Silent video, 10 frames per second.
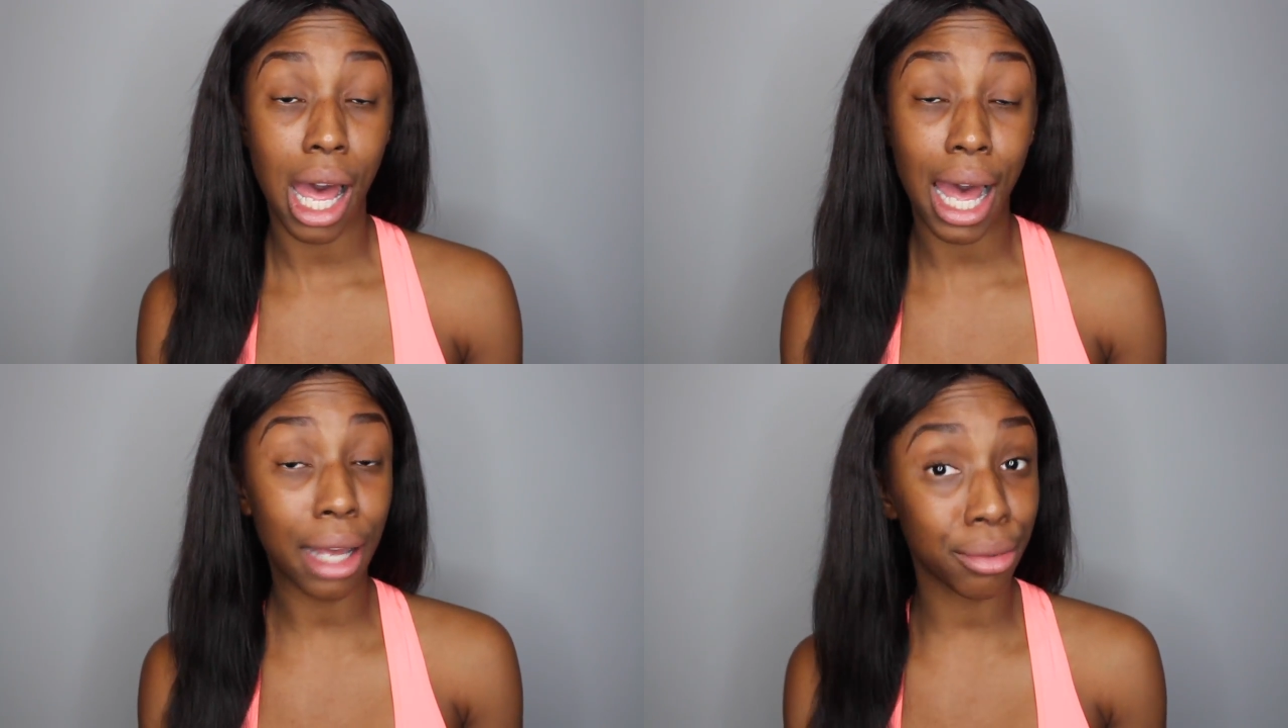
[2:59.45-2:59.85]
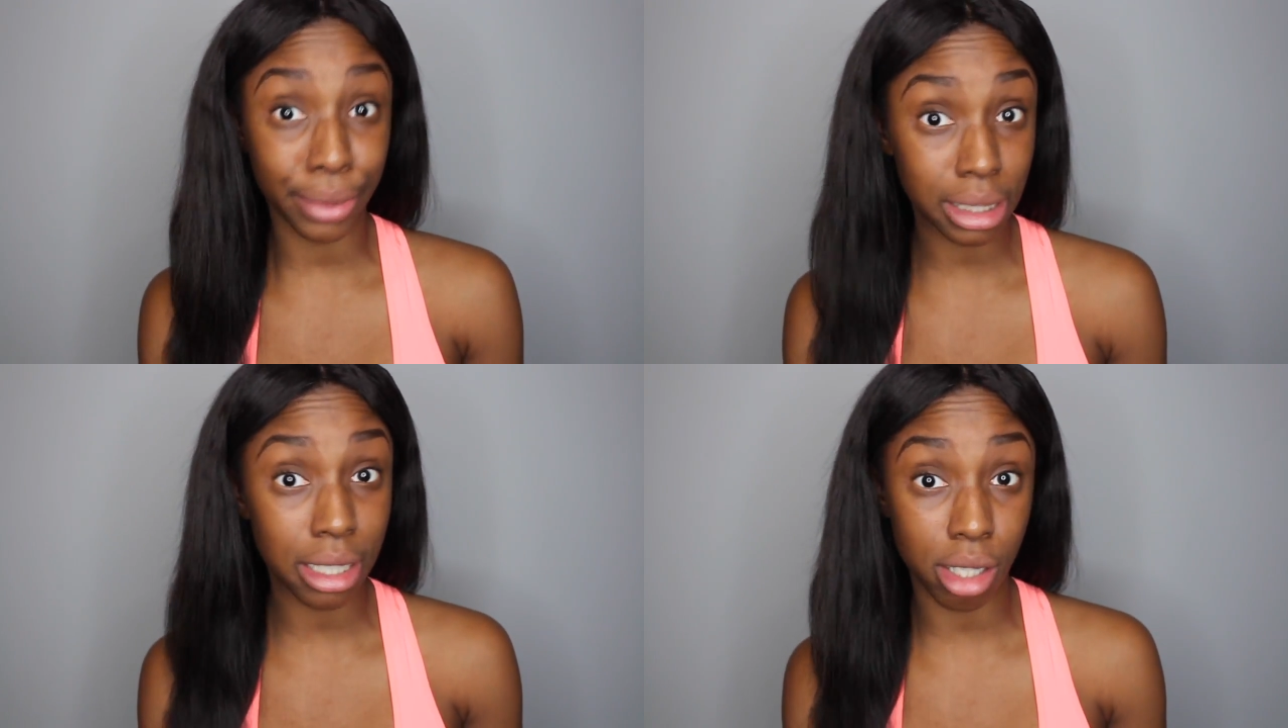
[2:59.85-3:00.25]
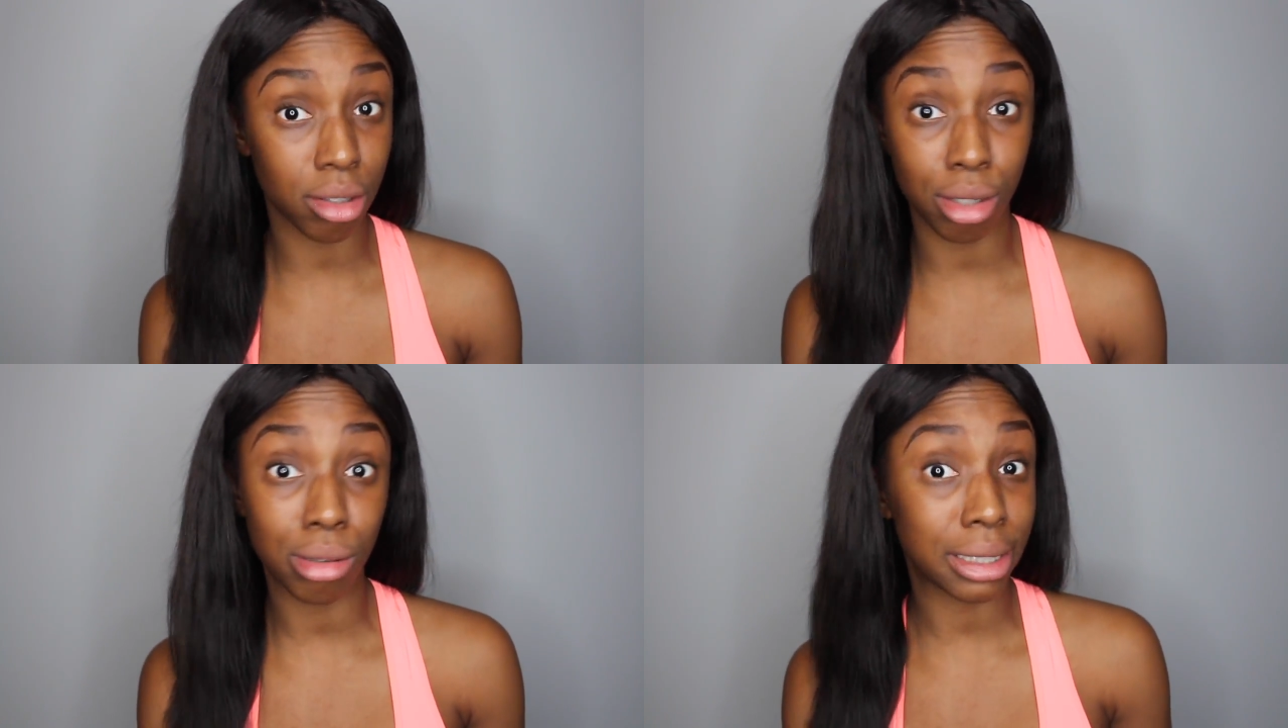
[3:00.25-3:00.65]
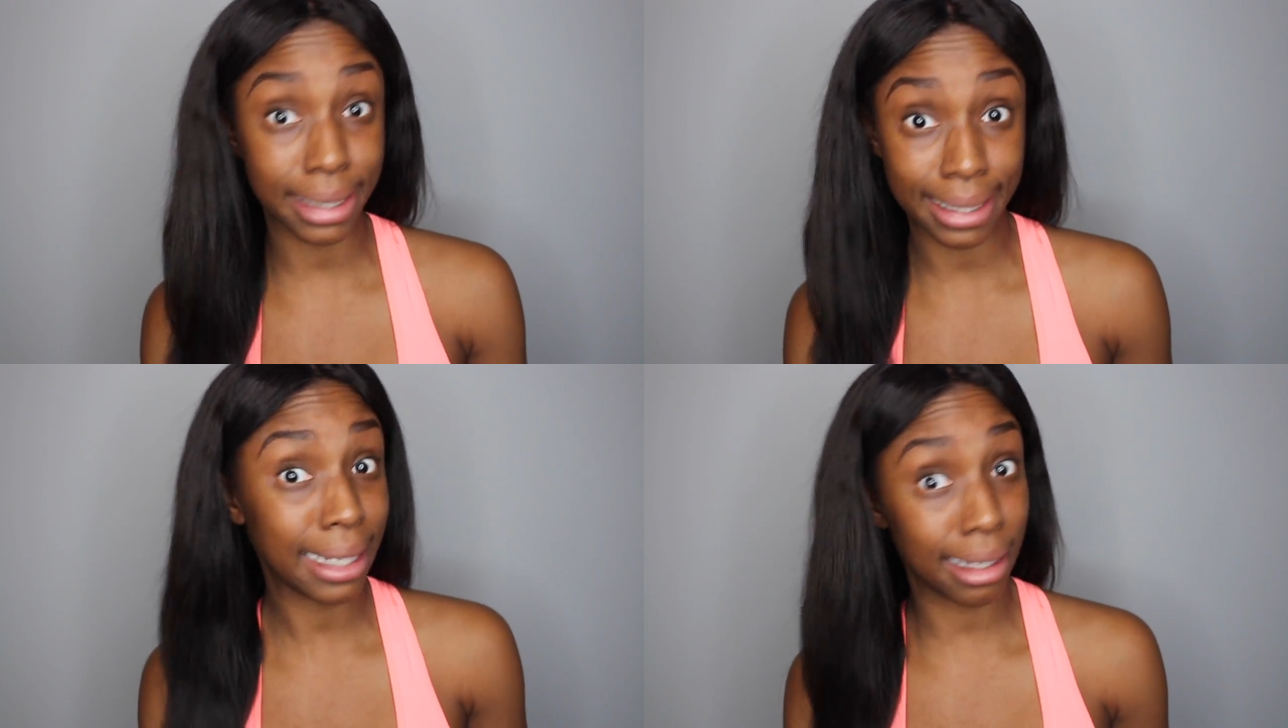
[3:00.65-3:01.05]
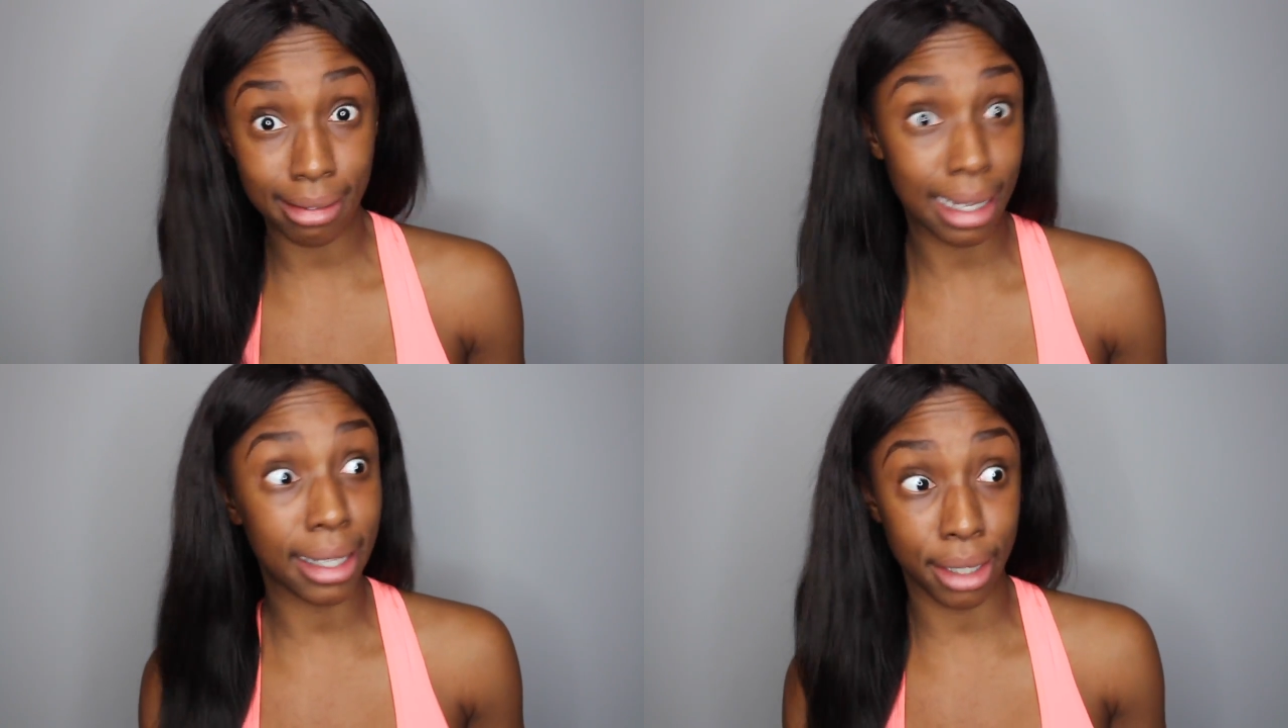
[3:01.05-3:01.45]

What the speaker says: I really don't know what the hell I